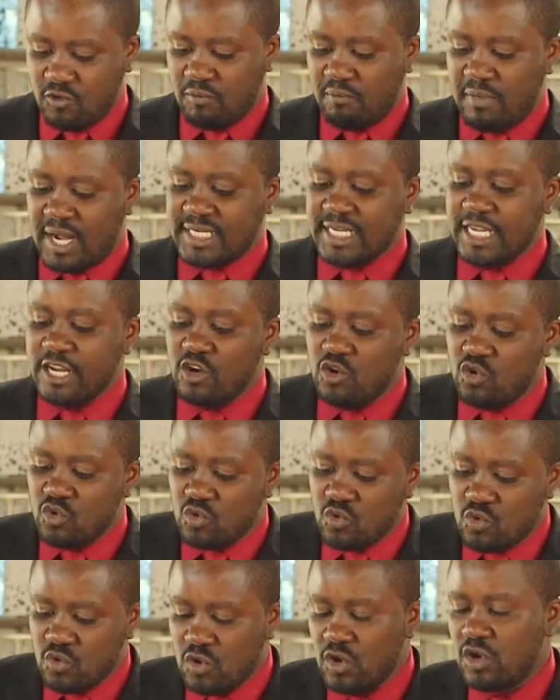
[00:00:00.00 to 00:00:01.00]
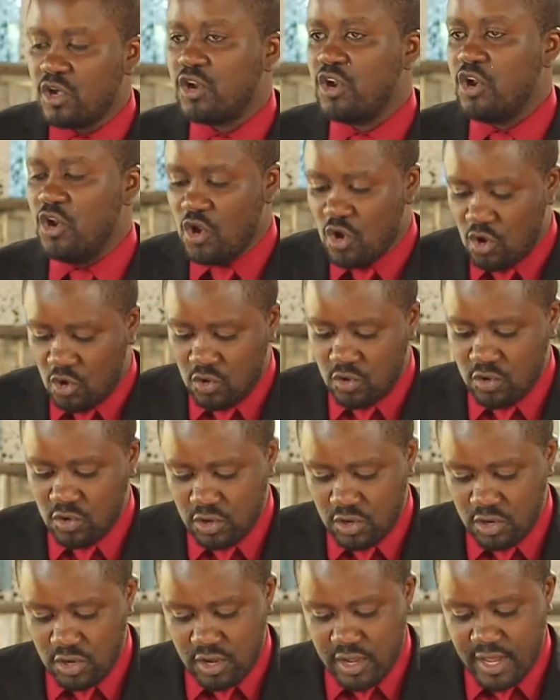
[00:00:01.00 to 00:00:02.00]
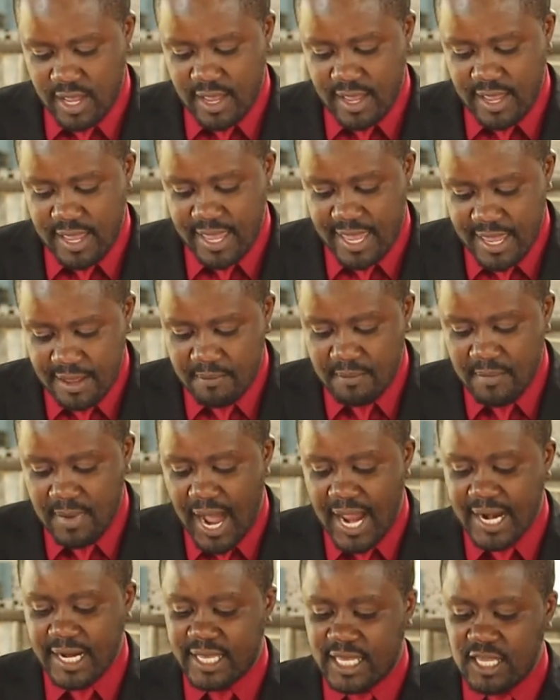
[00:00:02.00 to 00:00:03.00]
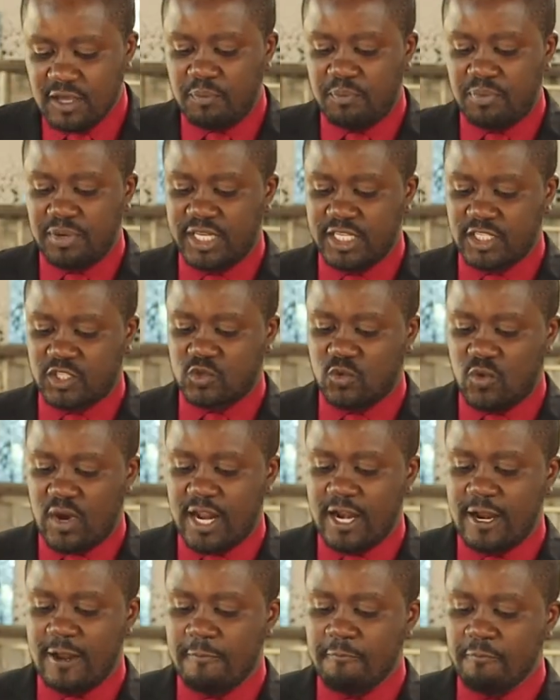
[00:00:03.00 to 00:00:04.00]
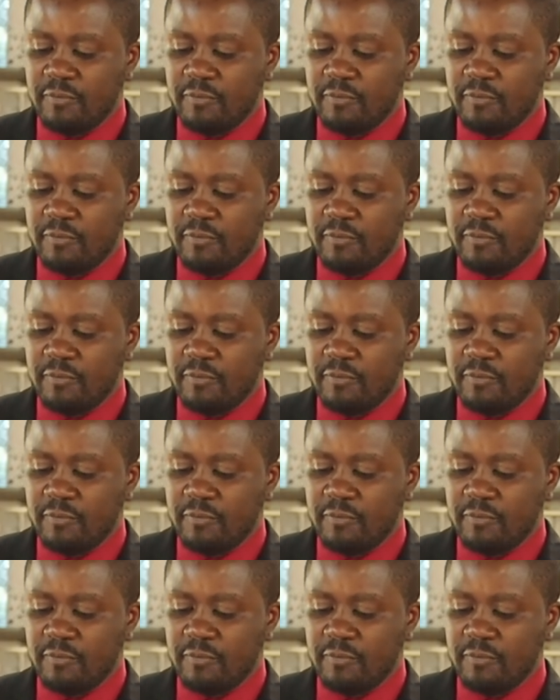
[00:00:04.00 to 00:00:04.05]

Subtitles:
But I do know him and keep his word.